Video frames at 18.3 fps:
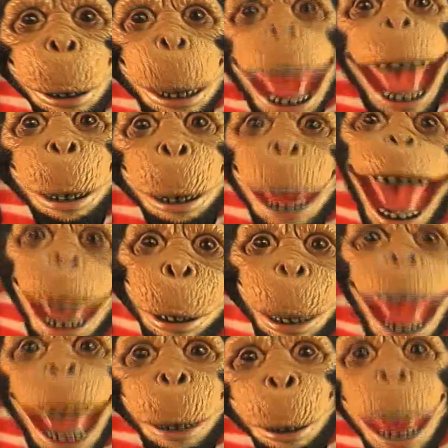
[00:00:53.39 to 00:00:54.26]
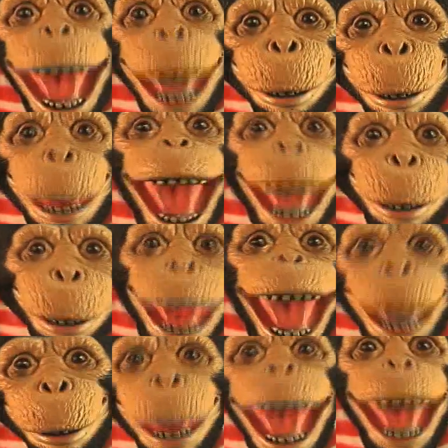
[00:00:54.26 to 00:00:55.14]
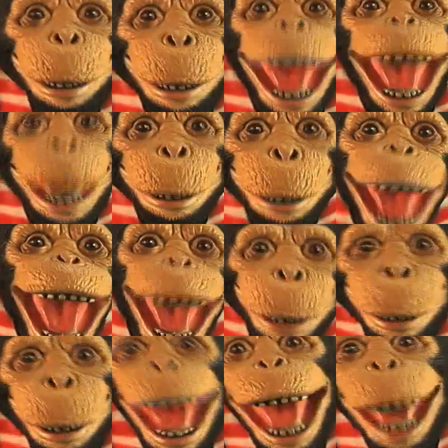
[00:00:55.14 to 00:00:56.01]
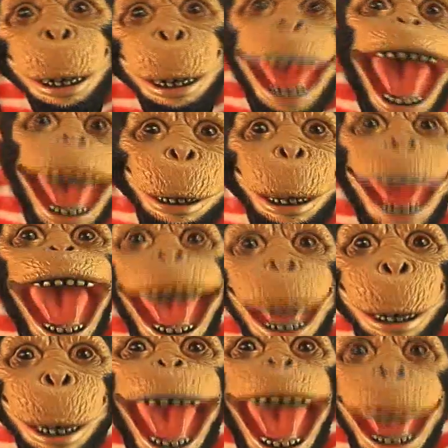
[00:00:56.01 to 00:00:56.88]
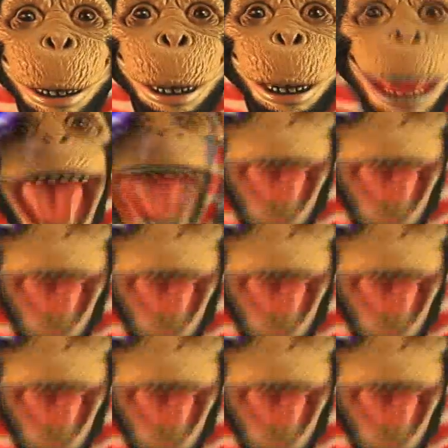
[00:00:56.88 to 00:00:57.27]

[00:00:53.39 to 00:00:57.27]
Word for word: So, is there any touching allowed in God's love, or is it like a lap dance?